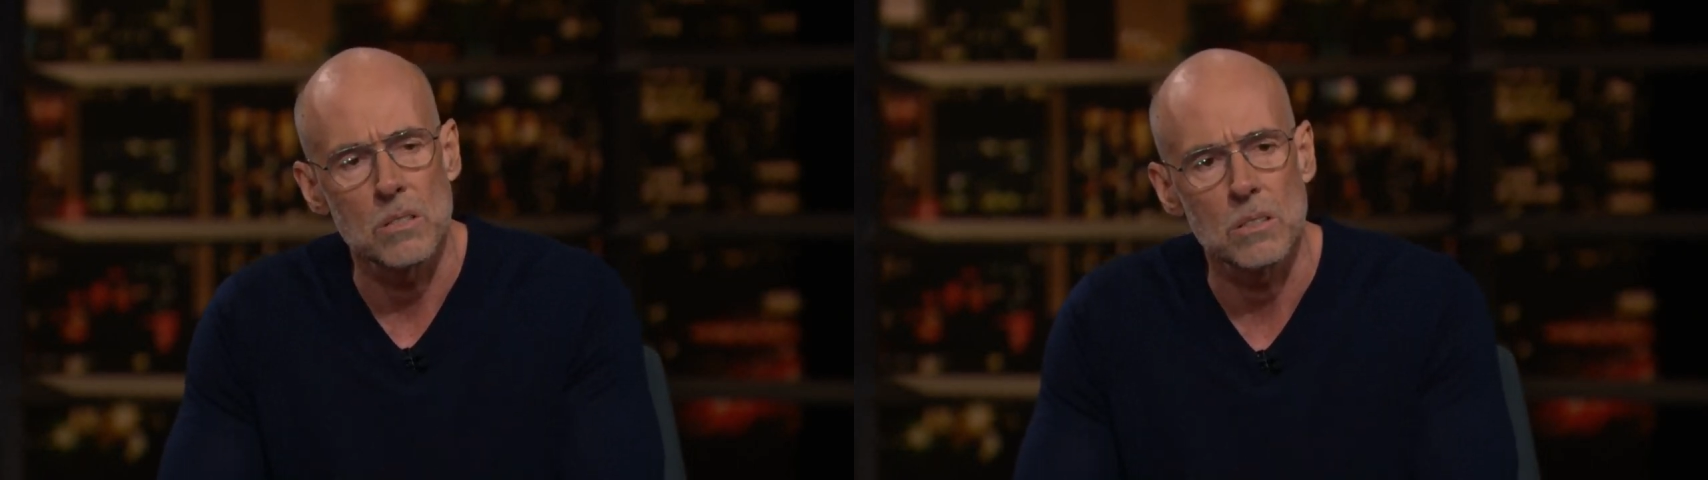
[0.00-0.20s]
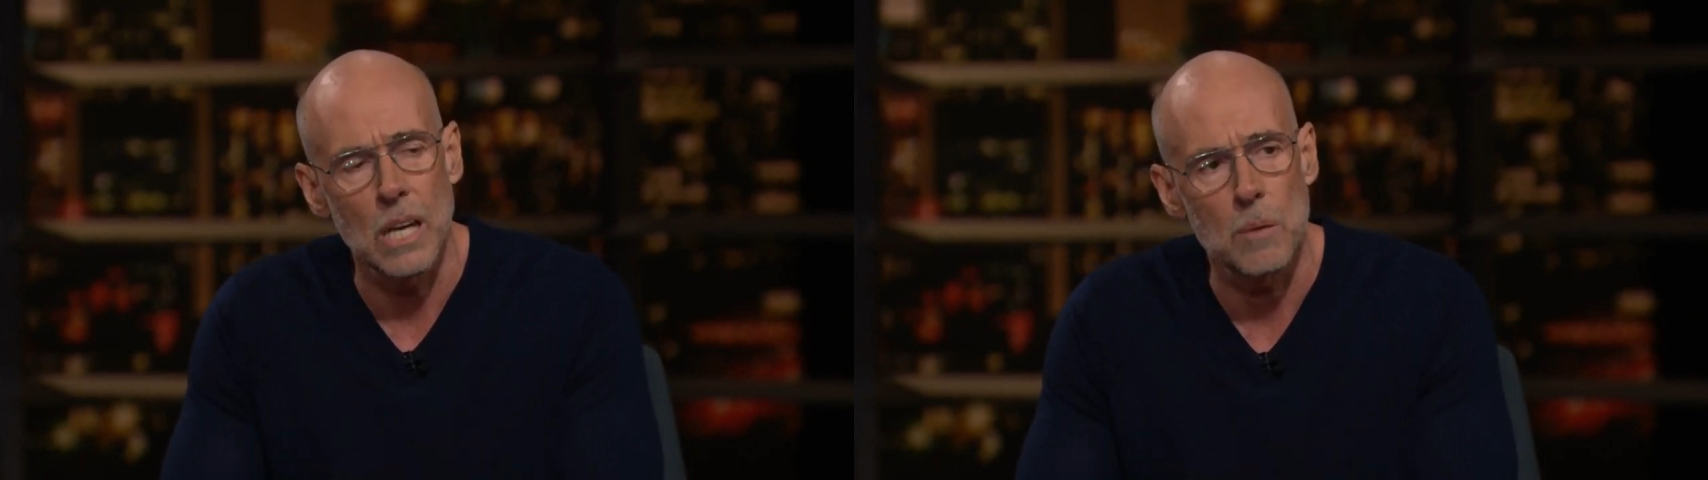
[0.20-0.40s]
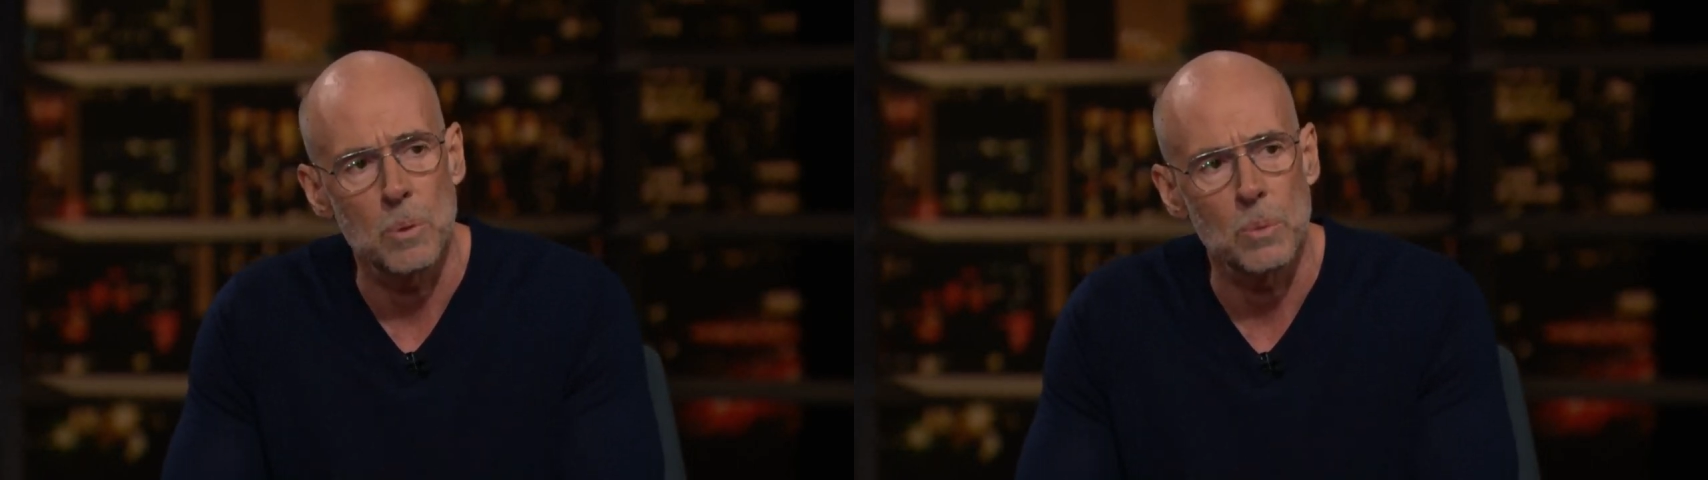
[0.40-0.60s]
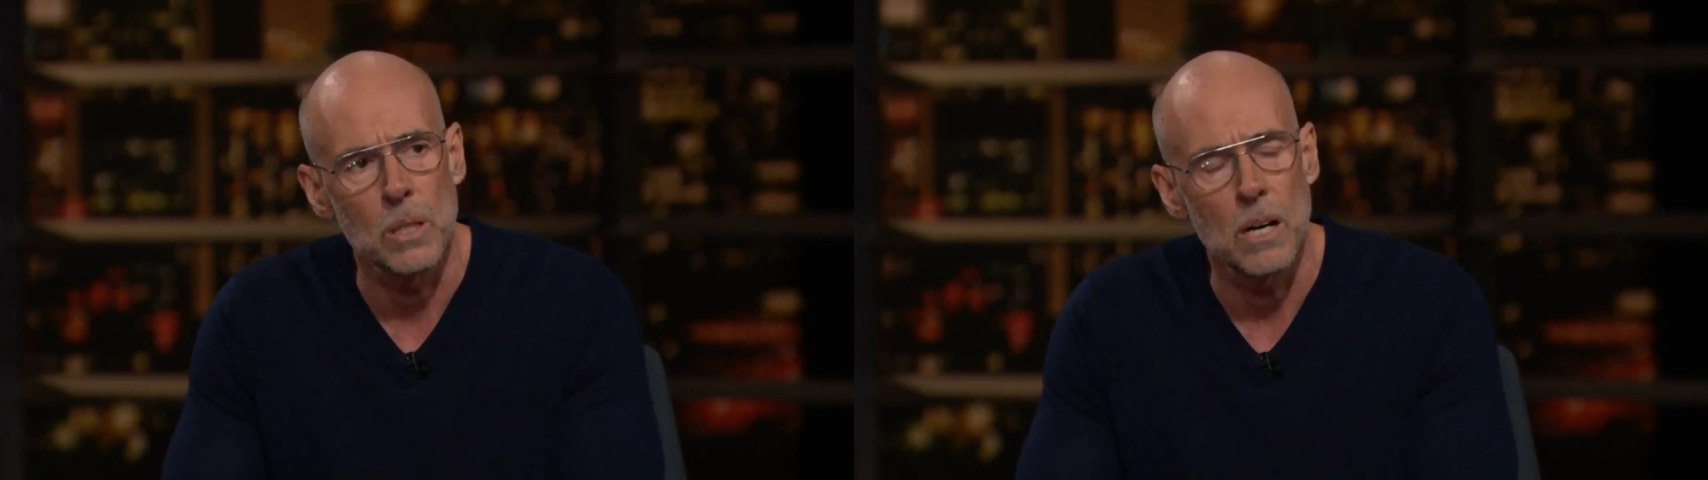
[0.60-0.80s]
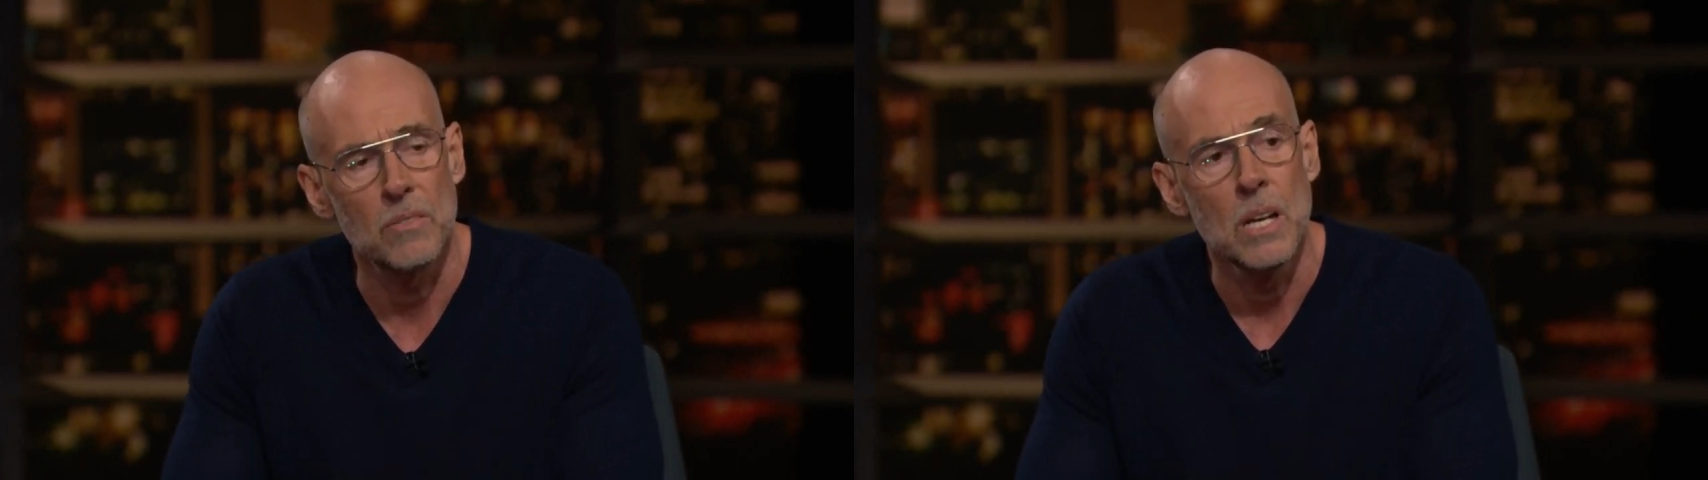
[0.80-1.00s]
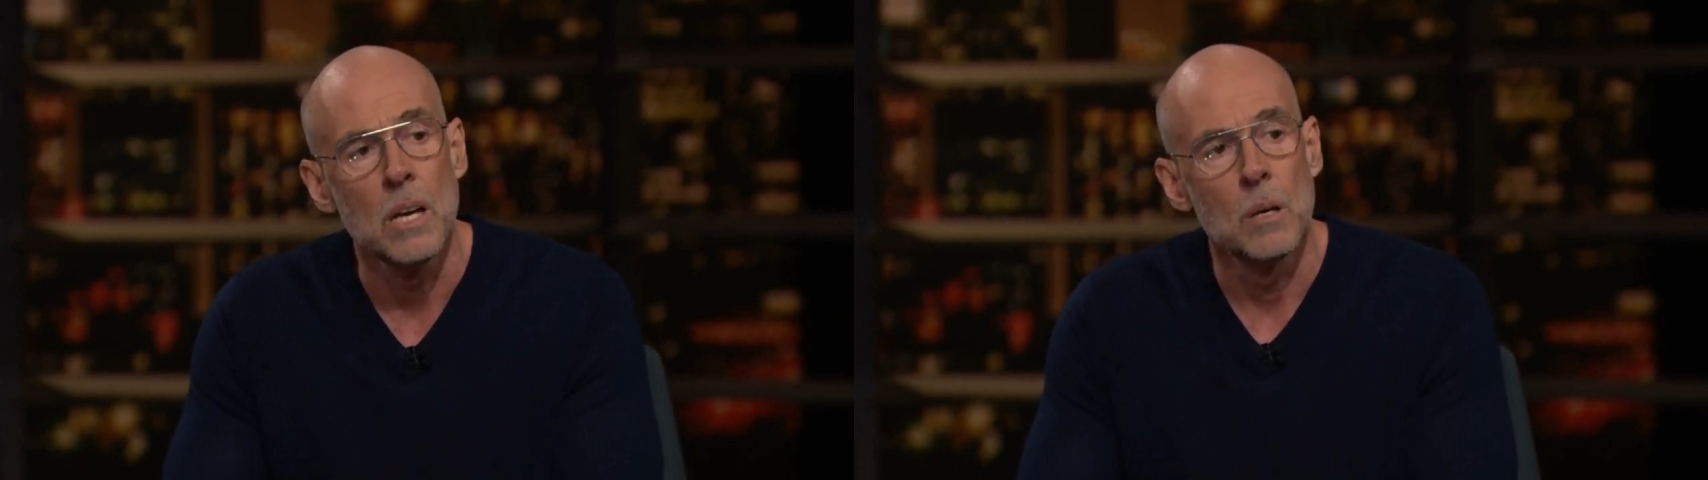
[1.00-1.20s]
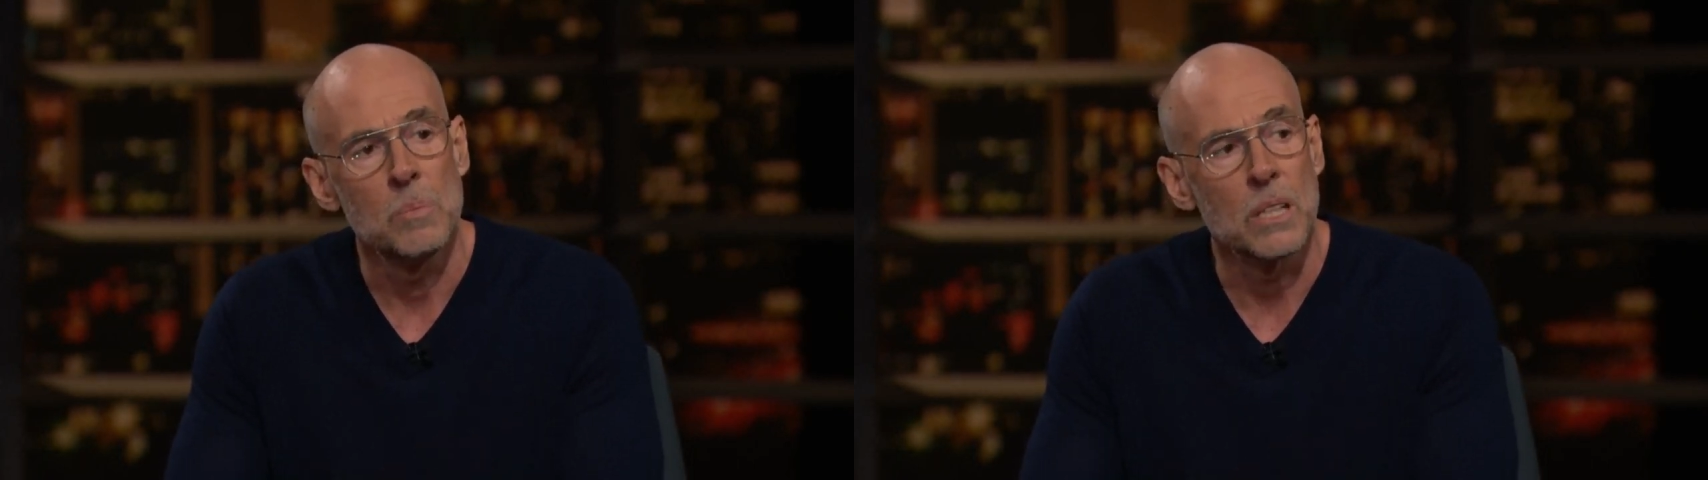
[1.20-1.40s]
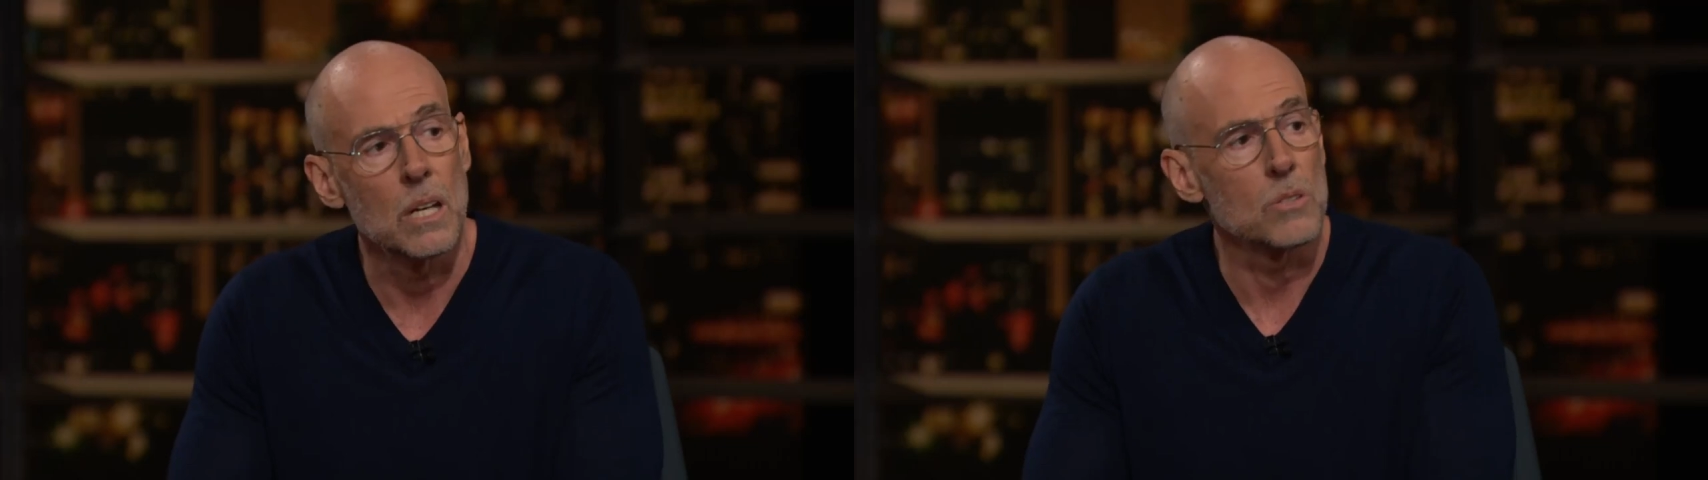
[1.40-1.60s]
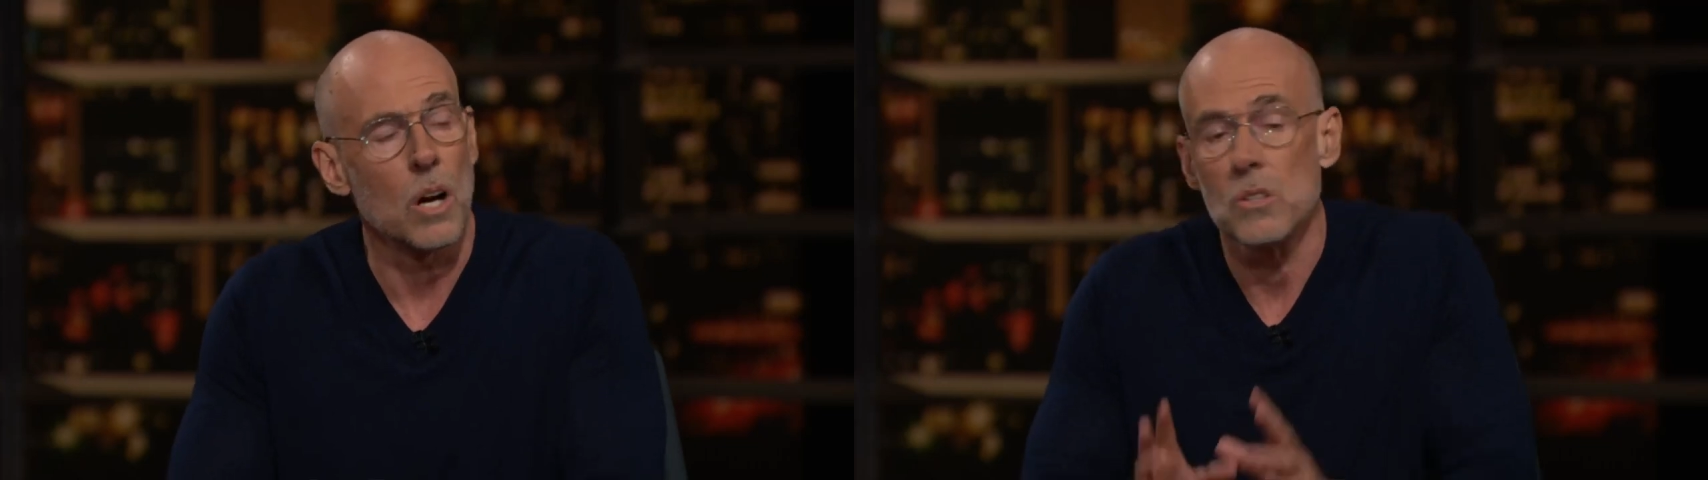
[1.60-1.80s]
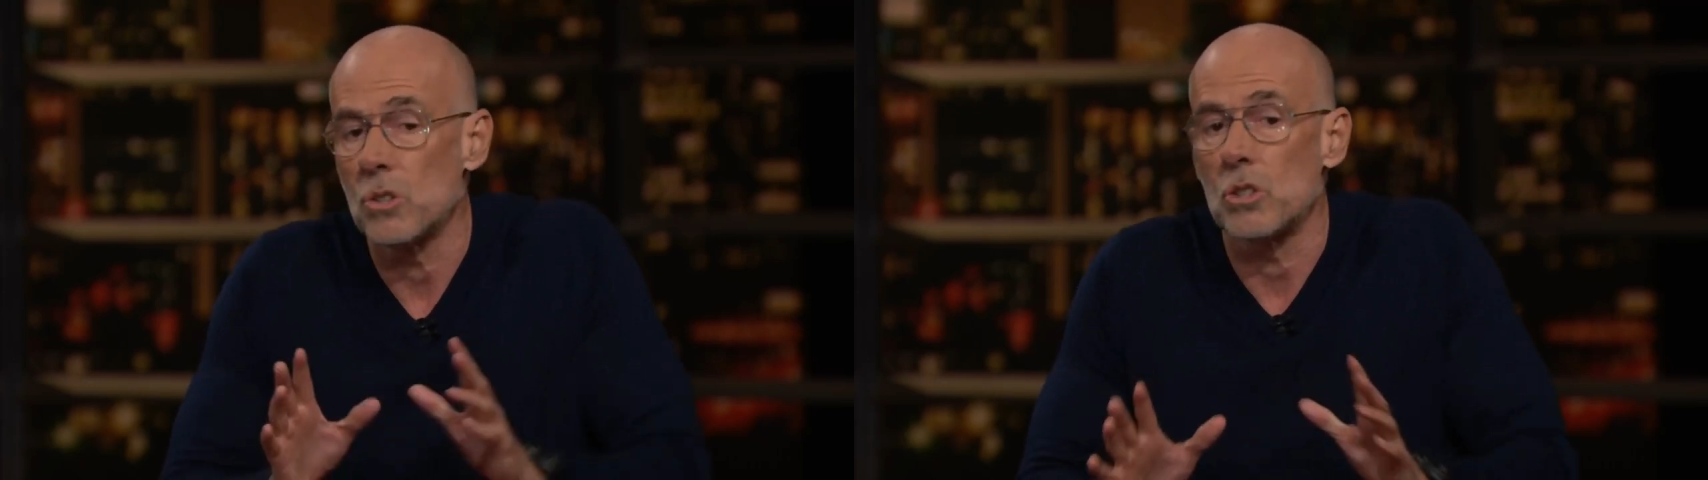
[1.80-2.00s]
is capable of because
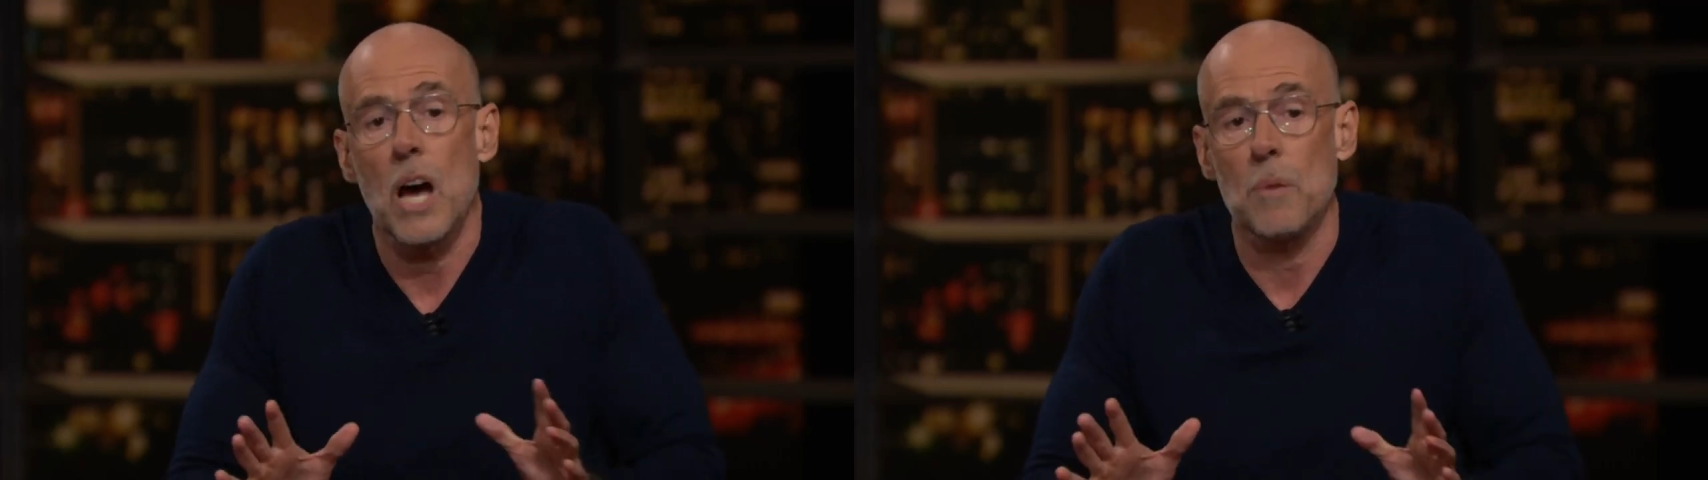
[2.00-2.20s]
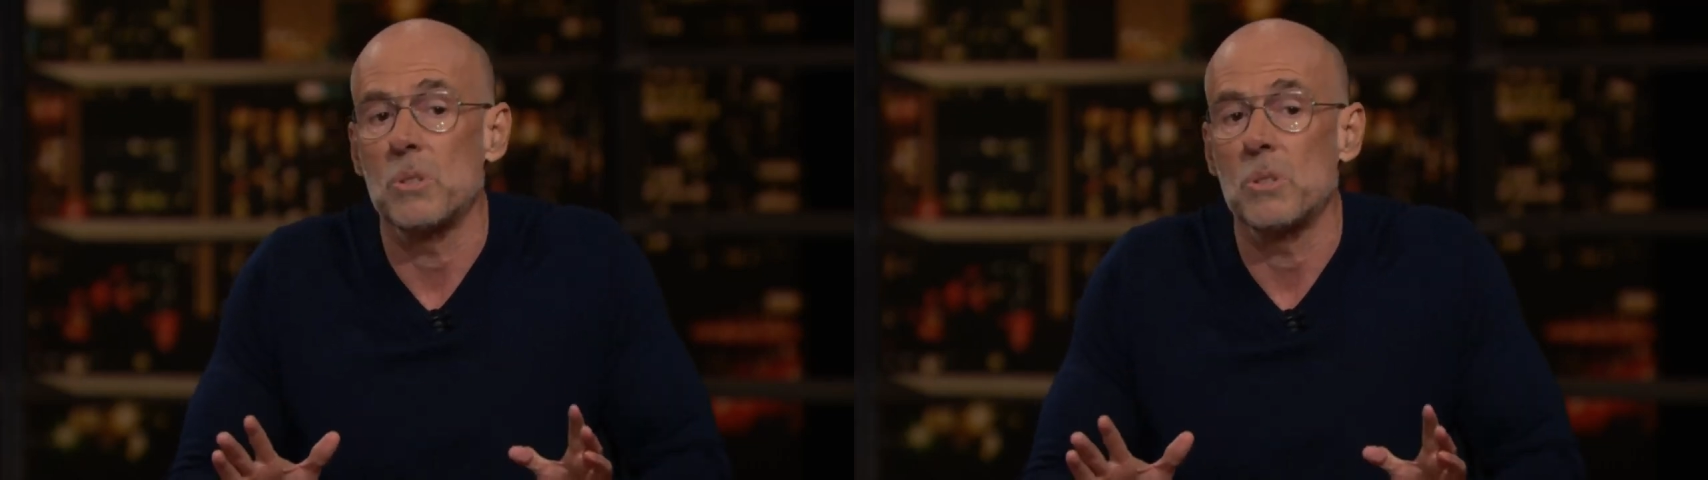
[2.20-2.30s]
stop,